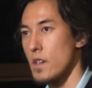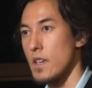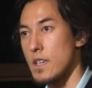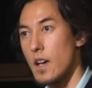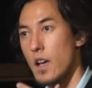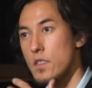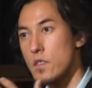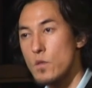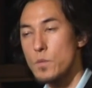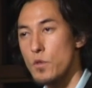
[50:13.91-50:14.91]
and
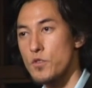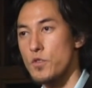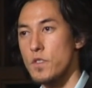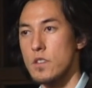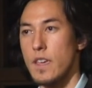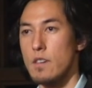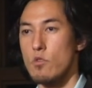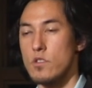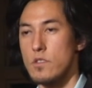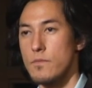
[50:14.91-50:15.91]
Gandhi used militaristic
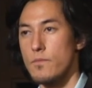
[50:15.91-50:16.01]
language.